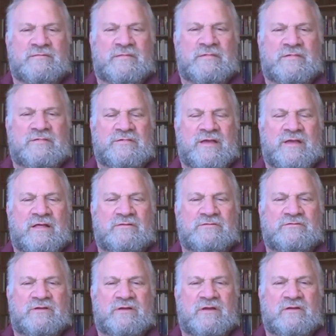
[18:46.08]
It's
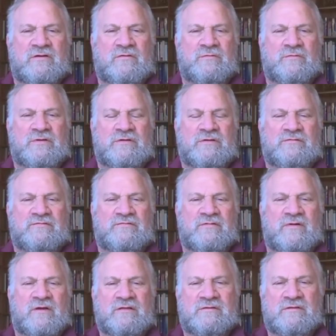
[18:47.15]
challenging. I hope he can
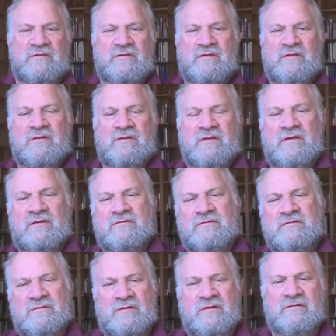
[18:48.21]
find
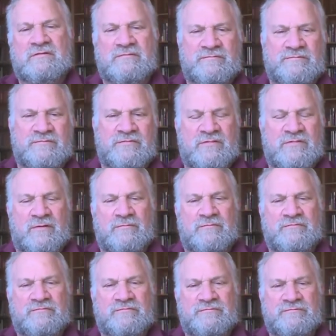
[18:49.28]

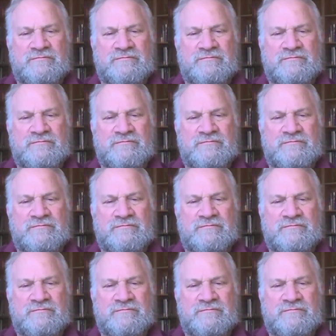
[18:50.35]
some